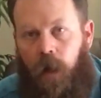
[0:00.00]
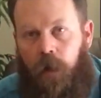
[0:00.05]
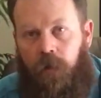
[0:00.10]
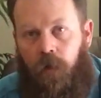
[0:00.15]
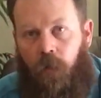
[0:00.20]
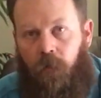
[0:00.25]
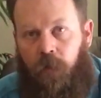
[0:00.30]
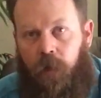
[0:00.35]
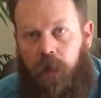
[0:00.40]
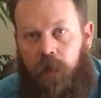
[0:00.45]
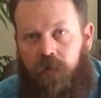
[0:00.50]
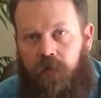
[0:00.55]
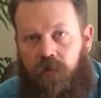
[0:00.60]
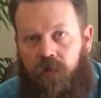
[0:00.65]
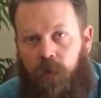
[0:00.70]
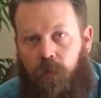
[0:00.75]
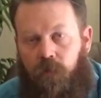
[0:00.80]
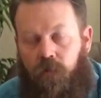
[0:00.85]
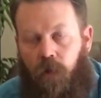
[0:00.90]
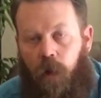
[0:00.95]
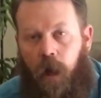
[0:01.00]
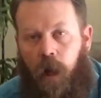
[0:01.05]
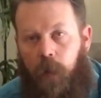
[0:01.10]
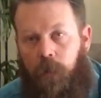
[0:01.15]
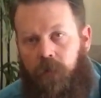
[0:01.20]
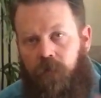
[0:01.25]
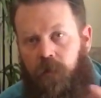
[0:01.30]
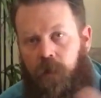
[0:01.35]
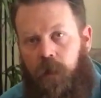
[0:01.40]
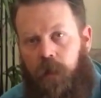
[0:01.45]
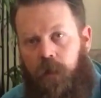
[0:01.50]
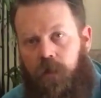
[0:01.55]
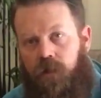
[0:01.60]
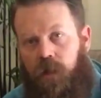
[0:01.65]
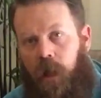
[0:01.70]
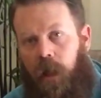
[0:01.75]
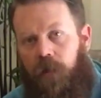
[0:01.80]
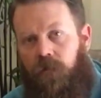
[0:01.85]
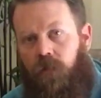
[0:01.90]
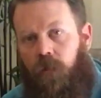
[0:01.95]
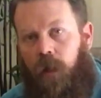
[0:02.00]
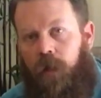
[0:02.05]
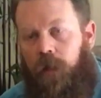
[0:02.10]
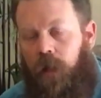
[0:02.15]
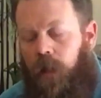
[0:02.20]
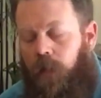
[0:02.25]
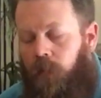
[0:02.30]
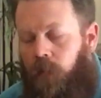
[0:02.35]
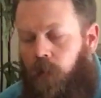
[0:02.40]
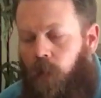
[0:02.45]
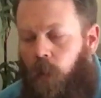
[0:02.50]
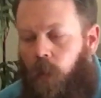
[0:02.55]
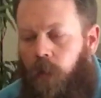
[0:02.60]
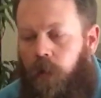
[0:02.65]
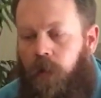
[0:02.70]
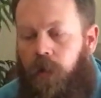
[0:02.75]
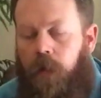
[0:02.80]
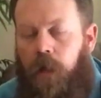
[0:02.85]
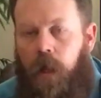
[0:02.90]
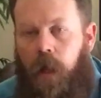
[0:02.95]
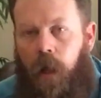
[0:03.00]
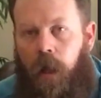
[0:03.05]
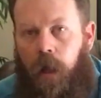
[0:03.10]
Don't forget to subscribe if you get a chance right down in the corner.